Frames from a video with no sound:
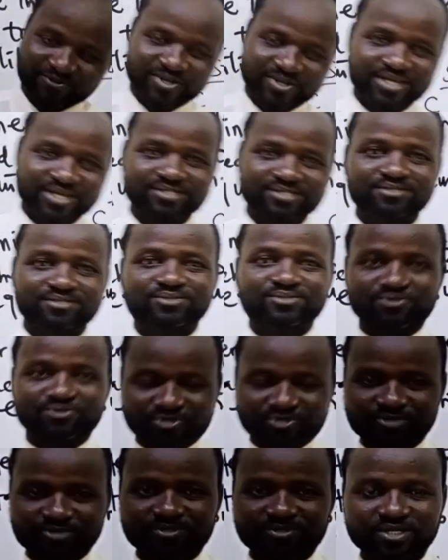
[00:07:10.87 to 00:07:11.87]
forget to
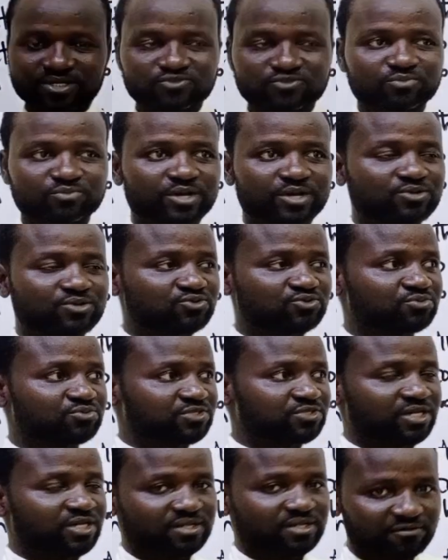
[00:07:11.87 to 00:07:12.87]
subscribe to my
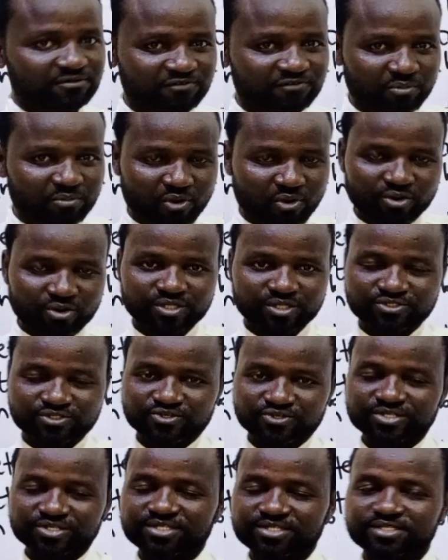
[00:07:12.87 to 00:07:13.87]
YouTube channel for more
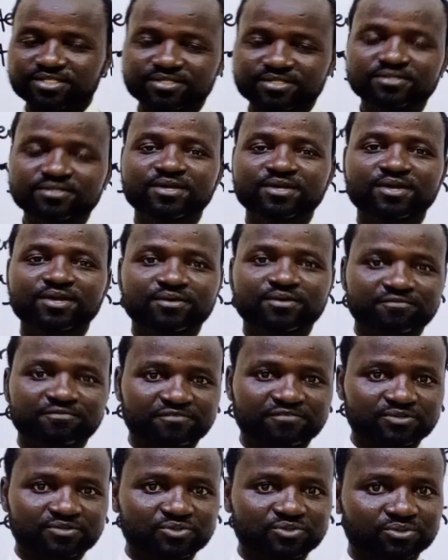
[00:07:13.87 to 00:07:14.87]
interesting
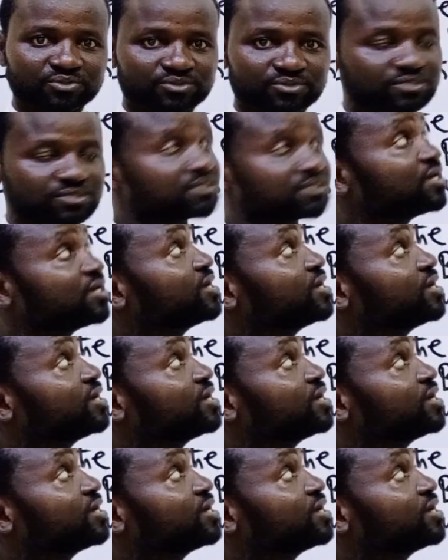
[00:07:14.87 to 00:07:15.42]
videos.